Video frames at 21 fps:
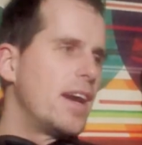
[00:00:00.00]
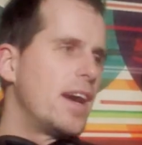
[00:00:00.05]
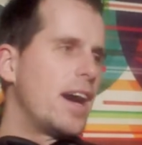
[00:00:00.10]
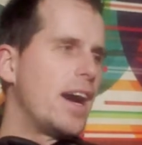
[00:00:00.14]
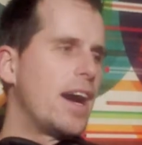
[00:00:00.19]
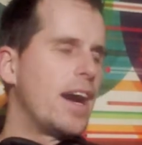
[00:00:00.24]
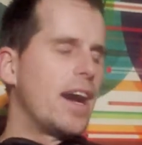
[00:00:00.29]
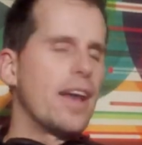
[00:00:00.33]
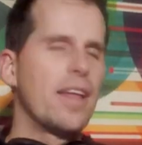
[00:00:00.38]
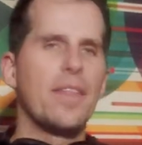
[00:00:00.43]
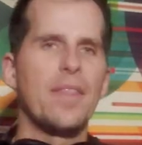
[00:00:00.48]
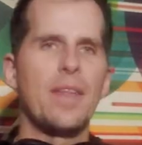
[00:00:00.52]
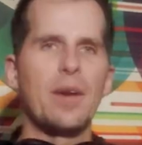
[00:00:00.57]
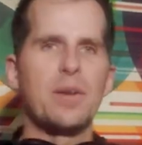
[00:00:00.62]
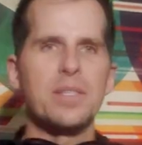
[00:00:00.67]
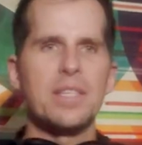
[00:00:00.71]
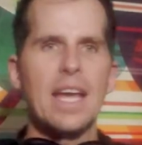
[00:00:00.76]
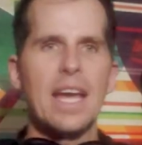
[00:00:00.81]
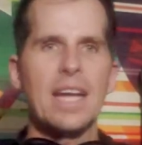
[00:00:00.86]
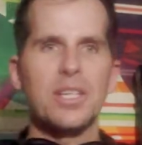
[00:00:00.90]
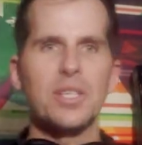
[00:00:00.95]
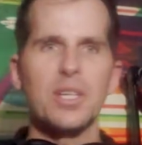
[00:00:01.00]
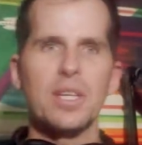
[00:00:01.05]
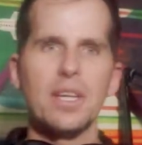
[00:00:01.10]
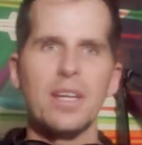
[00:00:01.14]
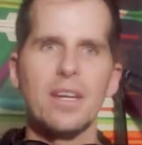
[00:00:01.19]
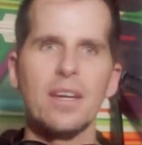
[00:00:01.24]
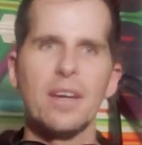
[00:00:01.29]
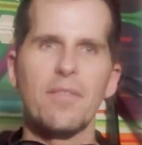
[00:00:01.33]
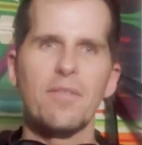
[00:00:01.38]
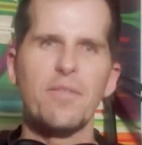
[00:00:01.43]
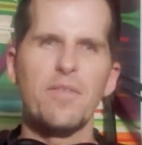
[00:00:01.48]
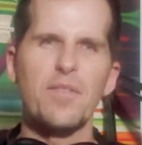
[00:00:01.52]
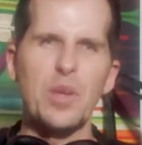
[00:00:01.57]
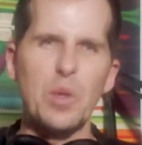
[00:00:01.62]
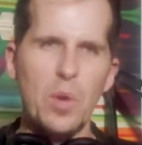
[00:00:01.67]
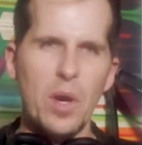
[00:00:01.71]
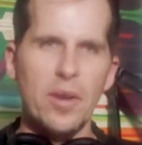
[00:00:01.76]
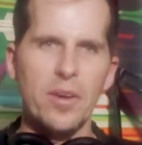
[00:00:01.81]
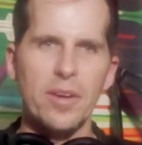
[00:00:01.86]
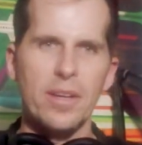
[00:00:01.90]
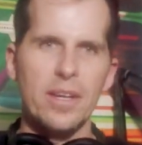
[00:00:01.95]
That was actually a
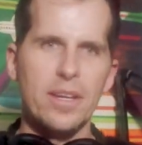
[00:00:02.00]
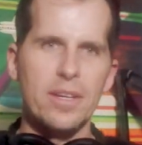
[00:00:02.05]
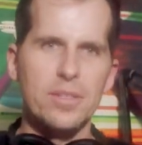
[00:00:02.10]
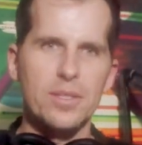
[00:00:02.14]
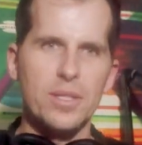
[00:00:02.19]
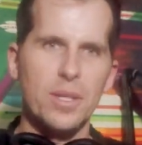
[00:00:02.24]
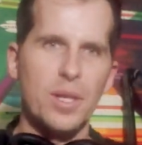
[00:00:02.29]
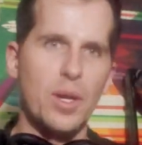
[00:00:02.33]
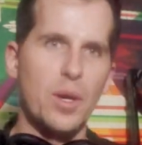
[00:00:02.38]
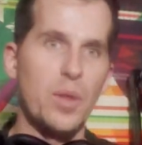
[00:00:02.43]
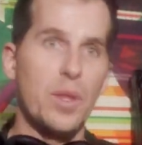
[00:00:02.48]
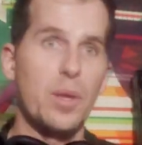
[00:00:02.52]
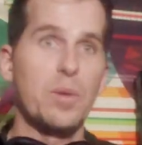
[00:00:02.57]
few hundred years ago.